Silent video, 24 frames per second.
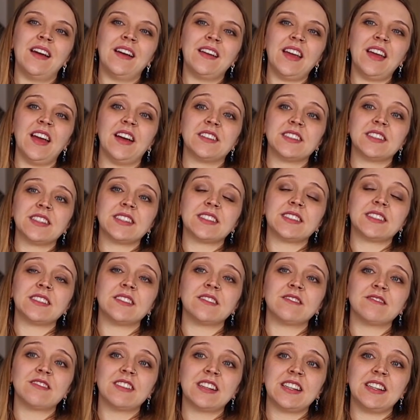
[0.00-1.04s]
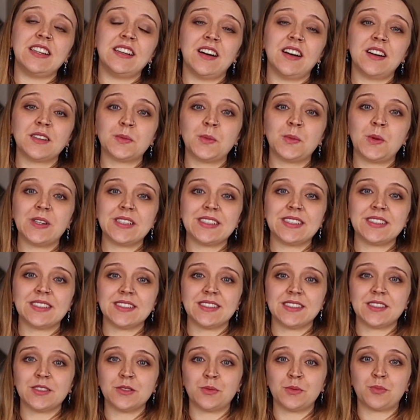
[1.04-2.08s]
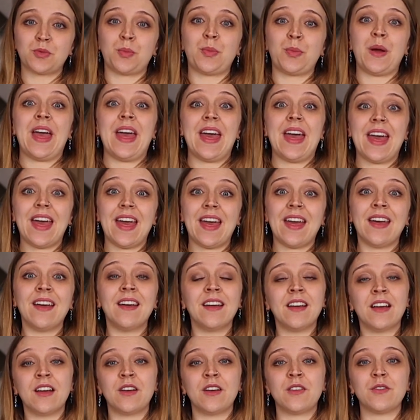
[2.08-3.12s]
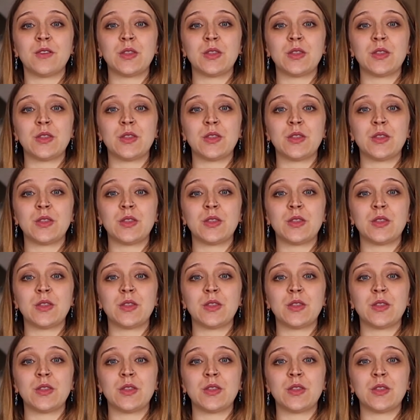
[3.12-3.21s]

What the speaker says: yeah, just really unwind and sort of prepare